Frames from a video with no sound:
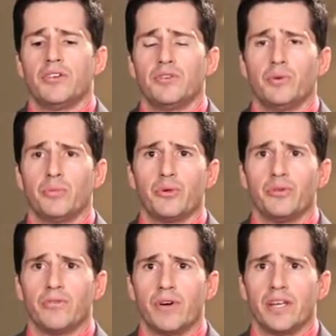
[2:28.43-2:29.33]
to
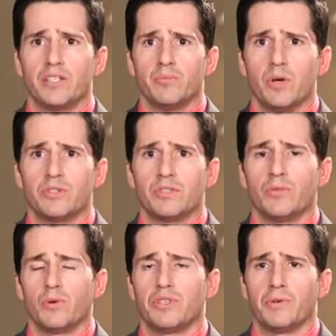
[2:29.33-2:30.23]
improve range of
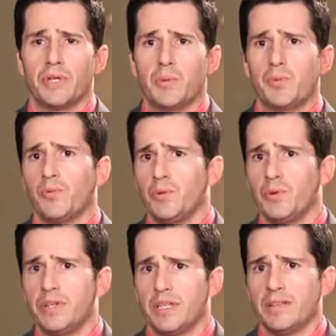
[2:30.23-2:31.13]
motion or to help with
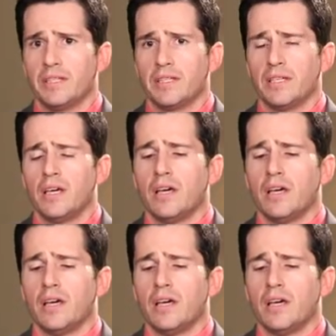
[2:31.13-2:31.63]
wound healing.